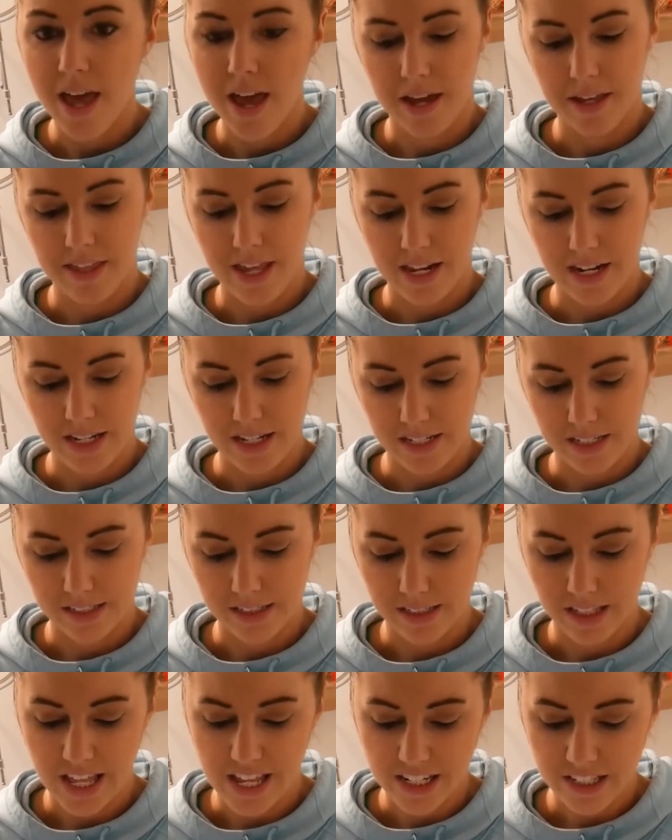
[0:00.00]
And that
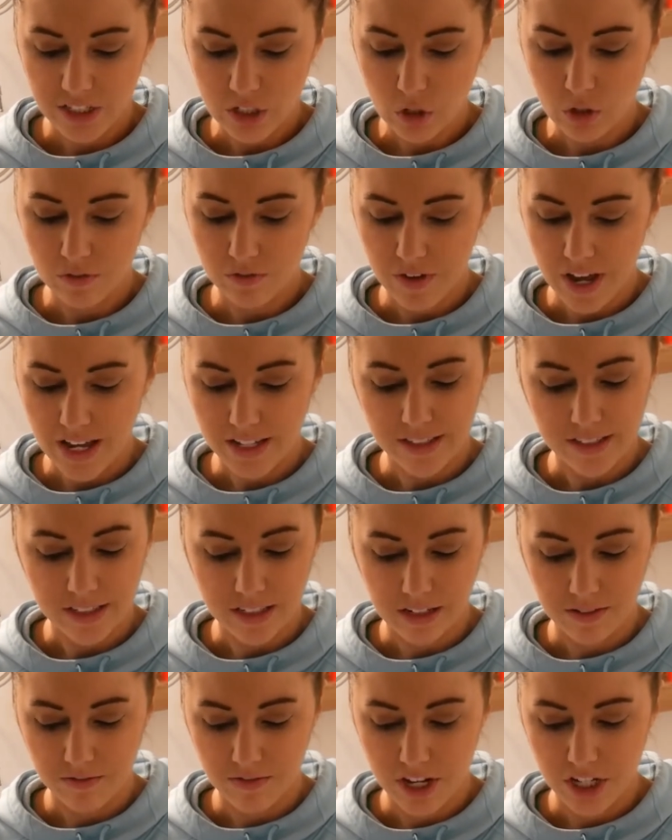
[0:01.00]
is, let us hold fast the
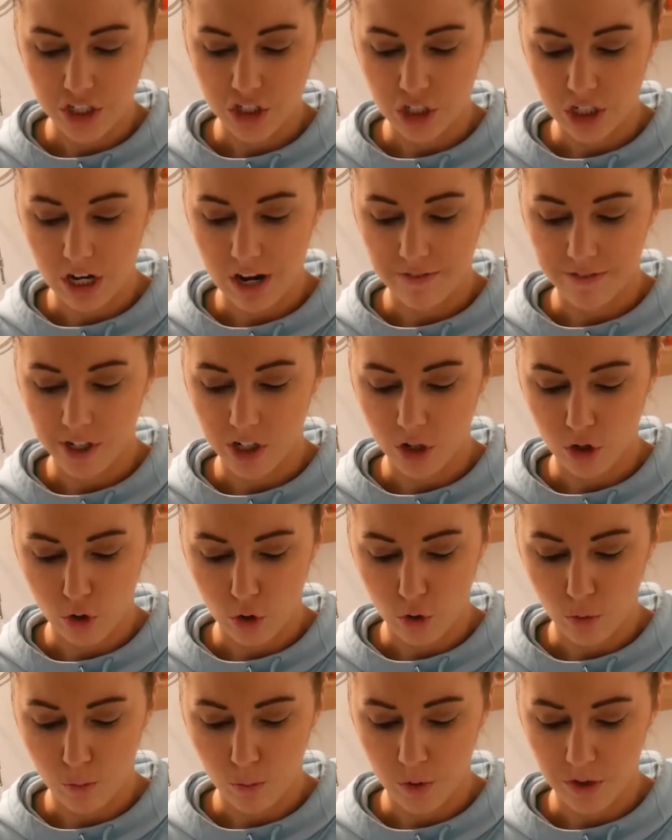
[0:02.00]
confession of our
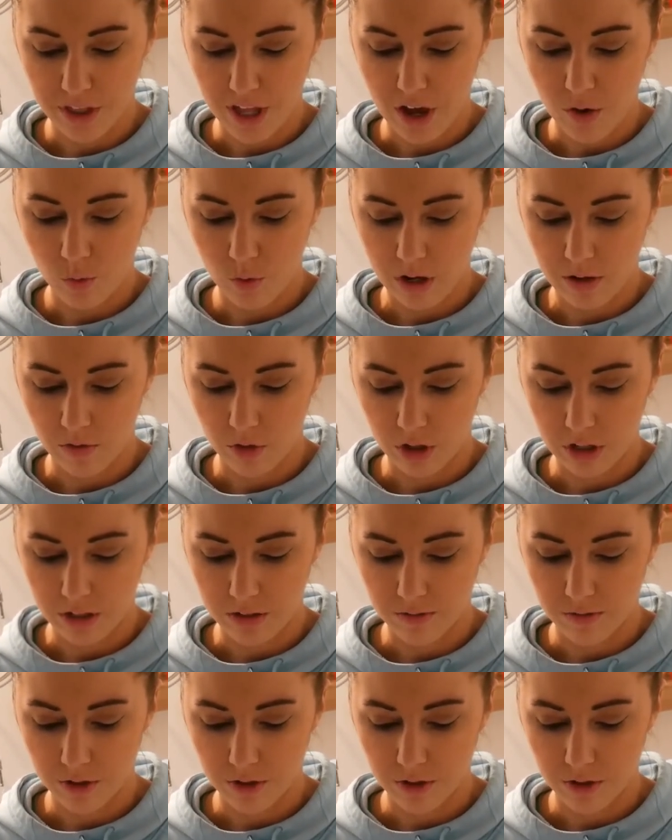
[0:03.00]
hope without wavering,